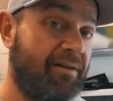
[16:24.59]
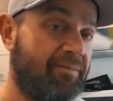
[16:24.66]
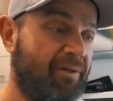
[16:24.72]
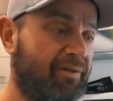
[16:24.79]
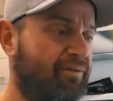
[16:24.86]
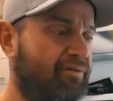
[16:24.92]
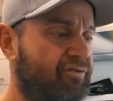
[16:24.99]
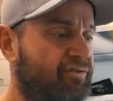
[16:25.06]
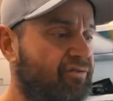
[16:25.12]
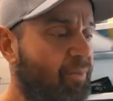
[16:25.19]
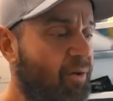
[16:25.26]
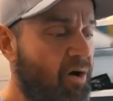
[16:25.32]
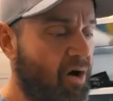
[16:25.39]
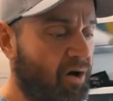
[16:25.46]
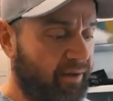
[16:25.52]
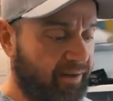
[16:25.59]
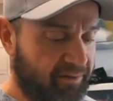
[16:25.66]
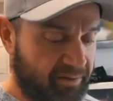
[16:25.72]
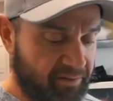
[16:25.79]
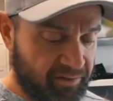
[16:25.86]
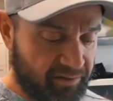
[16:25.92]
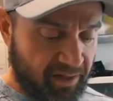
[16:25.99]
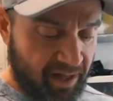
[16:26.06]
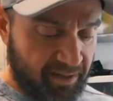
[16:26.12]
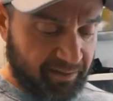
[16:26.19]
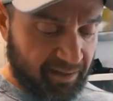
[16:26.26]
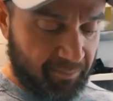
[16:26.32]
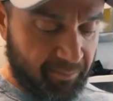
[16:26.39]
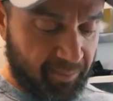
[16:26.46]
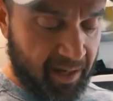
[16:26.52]
But they're small, like they're just not
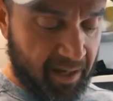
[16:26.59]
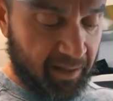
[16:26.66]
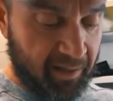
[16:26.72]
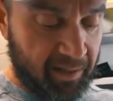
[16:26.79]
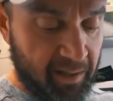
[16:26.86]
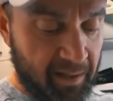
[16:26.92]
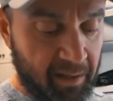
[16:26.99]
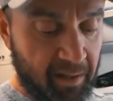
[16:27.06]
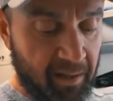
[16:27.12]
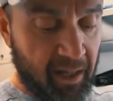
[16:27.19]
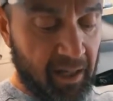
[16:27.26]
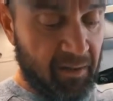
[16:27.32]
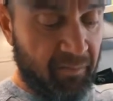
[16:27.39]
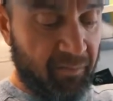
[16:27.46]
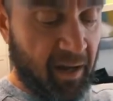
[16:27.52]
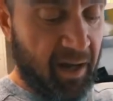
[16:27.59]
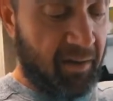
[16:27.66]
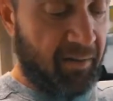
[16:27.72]
that big. Even if I